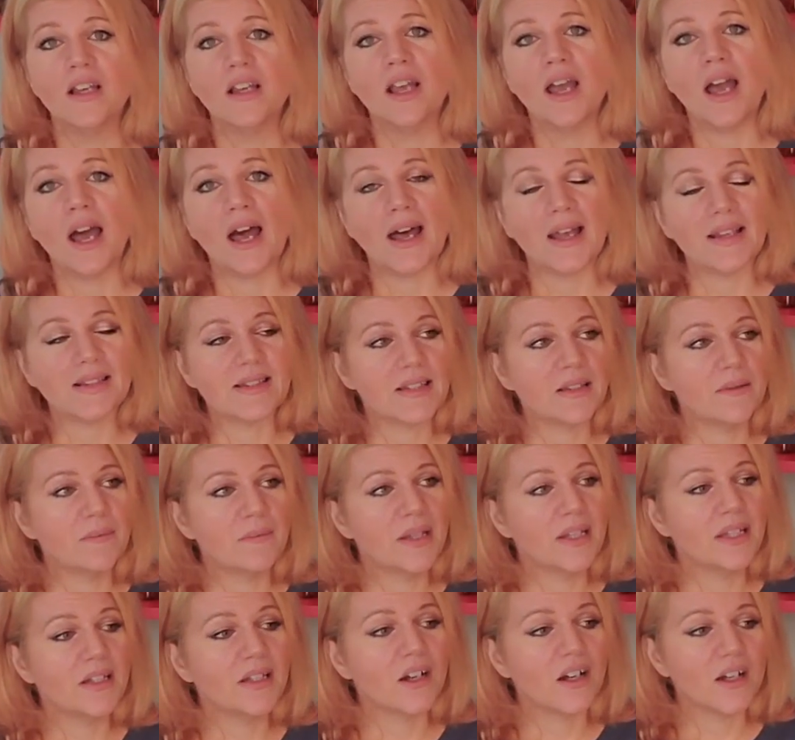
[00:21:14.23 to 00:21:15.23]
asking
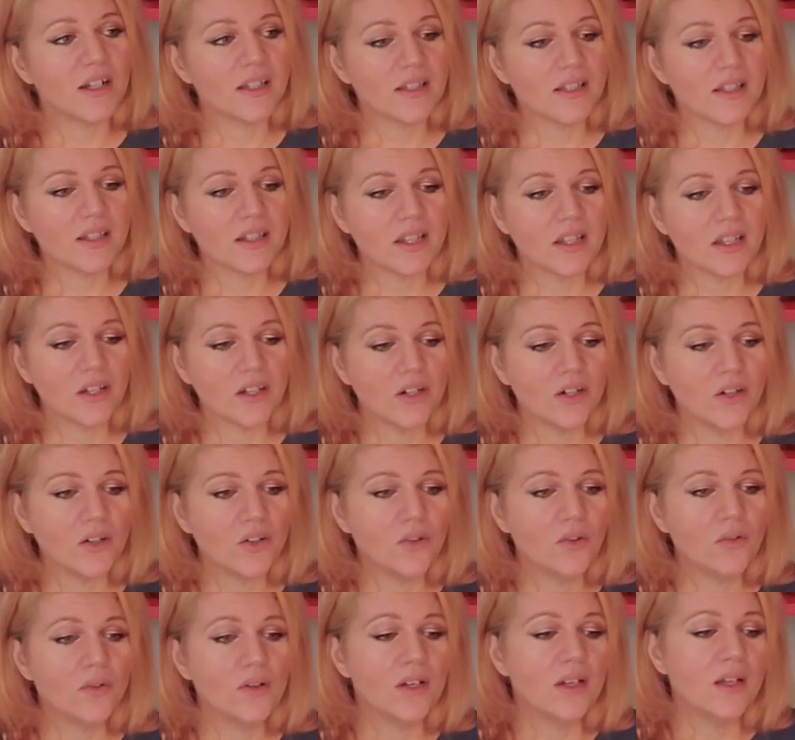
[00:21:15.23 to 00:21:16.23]
me not to
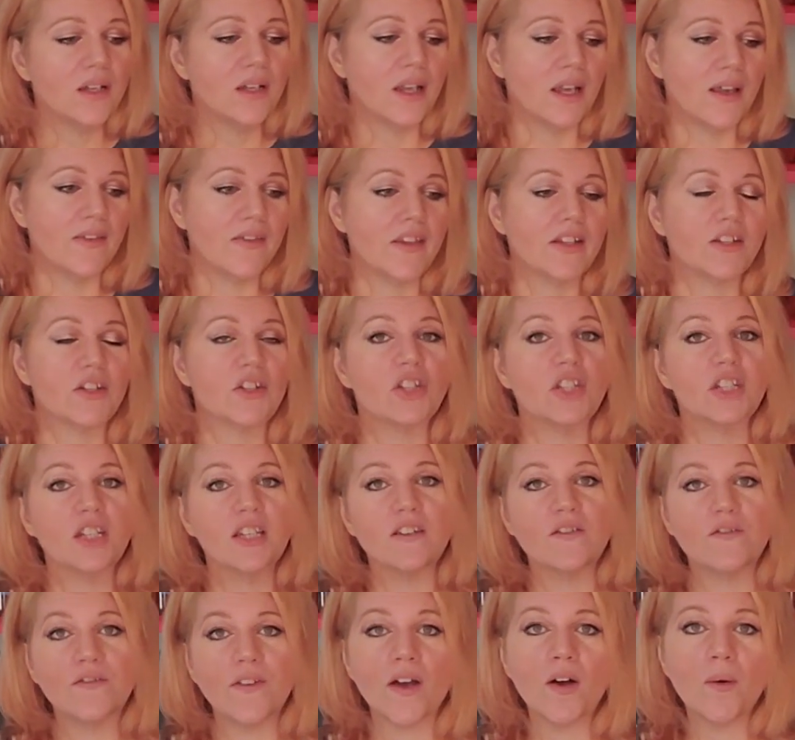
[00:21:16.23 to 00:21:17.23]
go. And then she
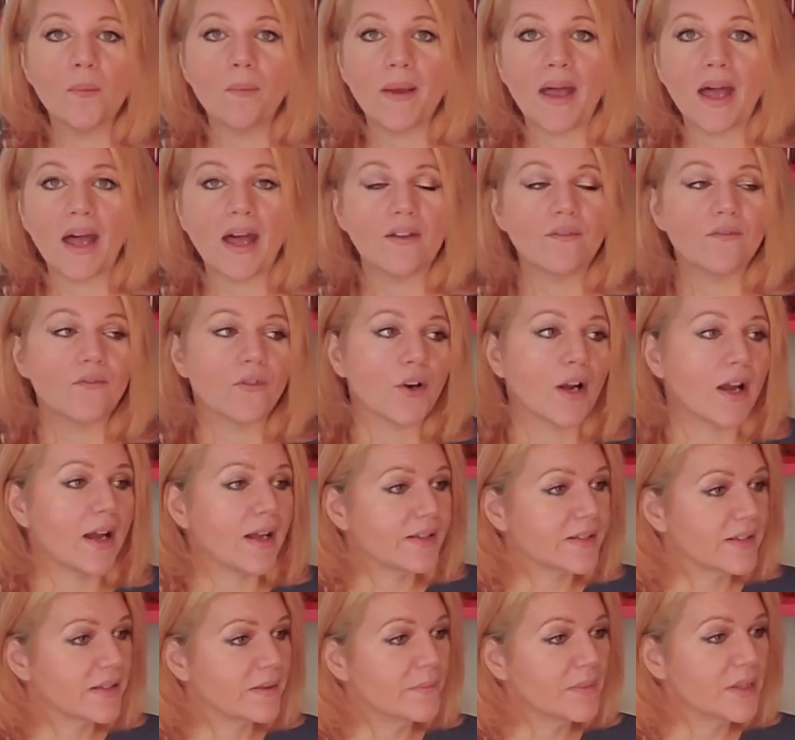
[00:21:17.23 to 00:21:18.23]
felt bad for
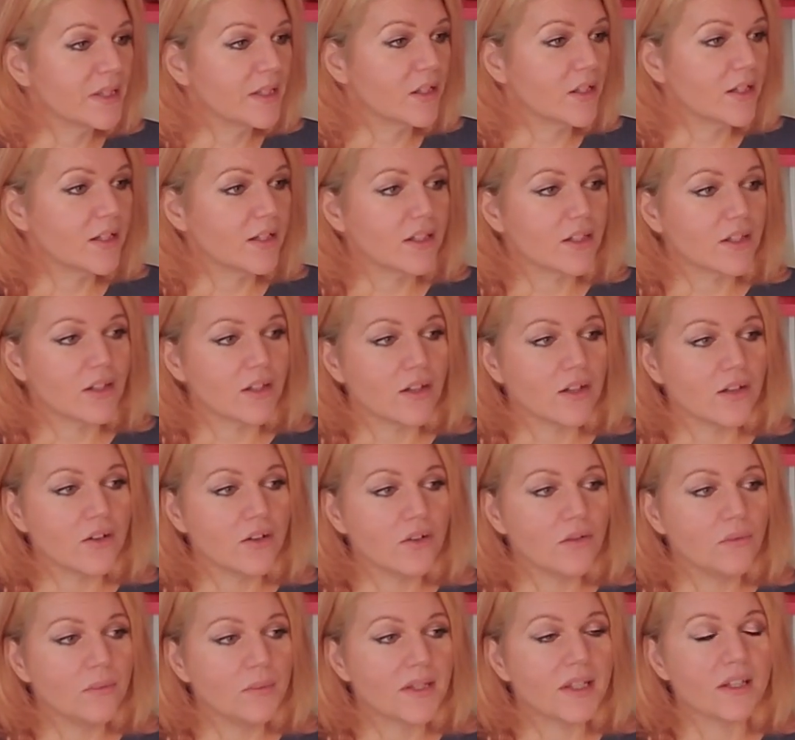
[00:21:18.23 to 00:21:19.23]
asking me not to
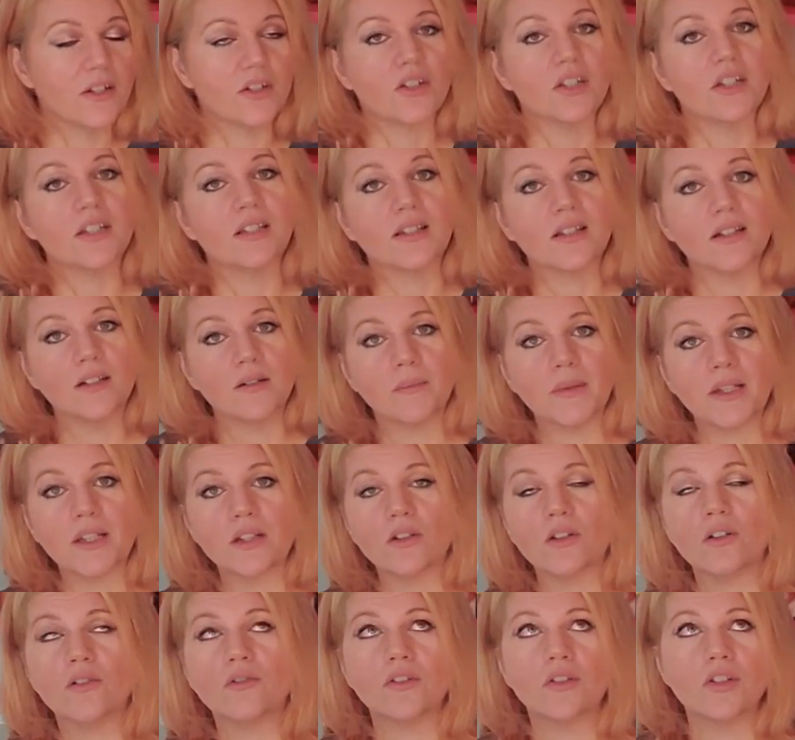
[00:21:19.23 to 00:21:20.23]
go because she's going to be
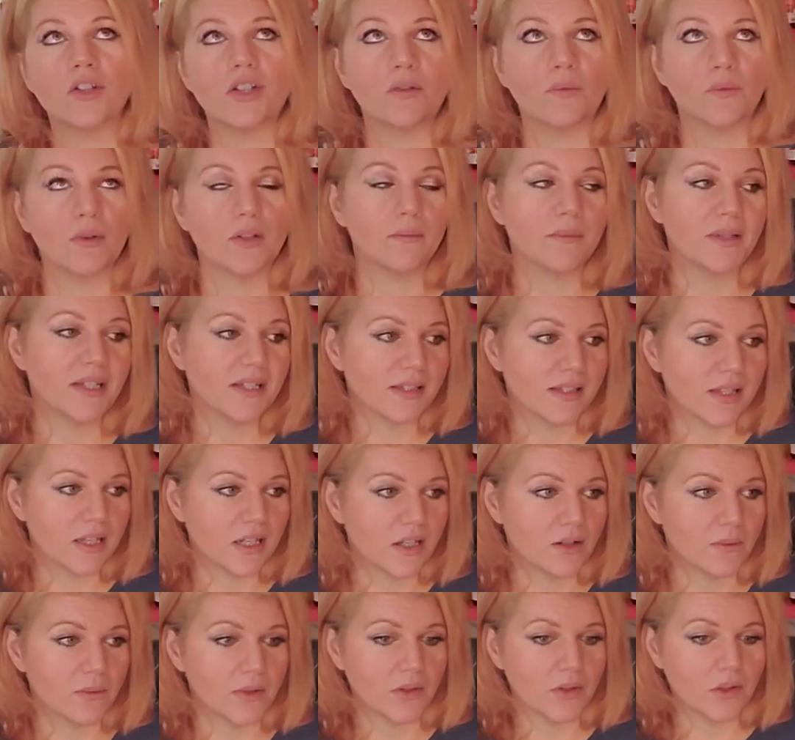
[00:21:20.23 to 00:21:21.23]
alone and she wanted me to stay
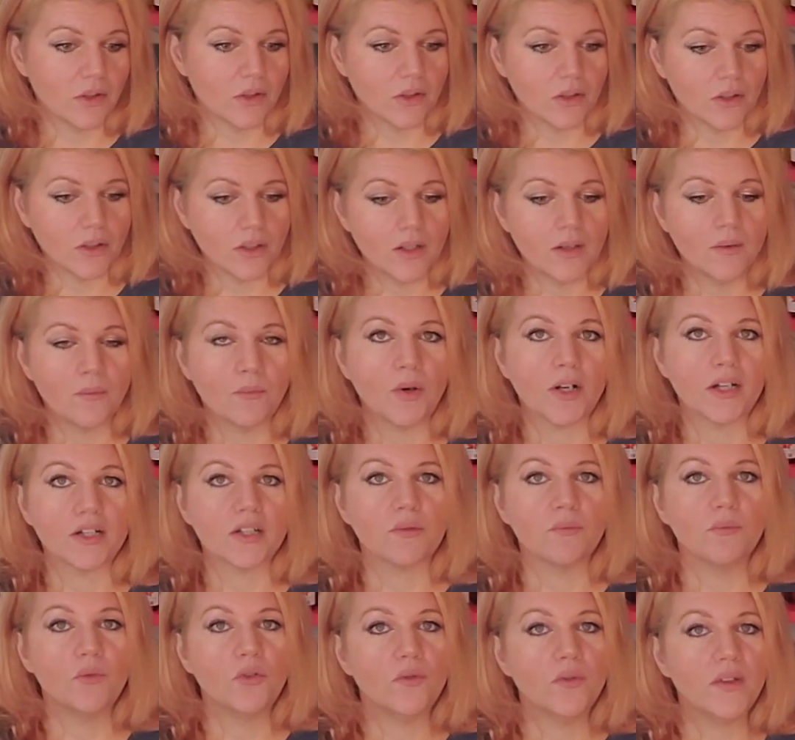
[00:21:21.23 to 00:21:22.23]
here with her and
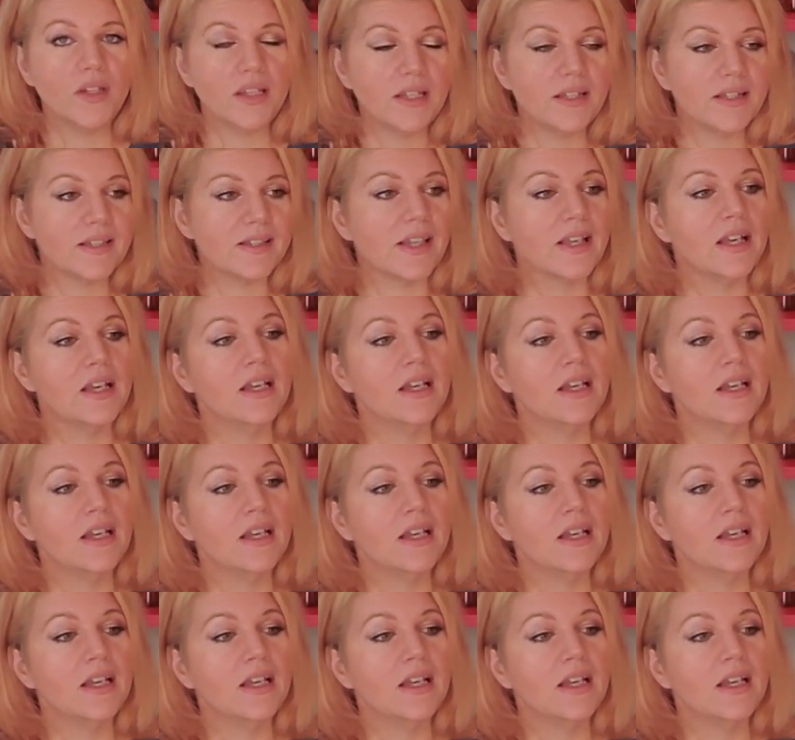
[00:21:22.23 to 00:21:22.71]
watch movies.